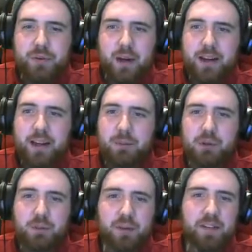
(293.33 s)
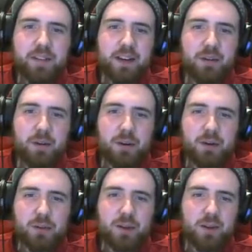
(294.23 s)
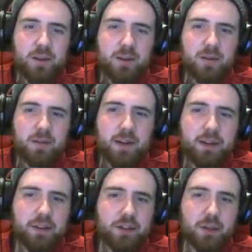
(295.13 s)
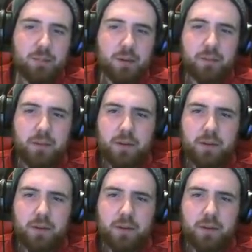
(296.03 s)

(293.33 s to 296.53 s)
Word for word: I keep sprinting everywhere as well. I need to jump up.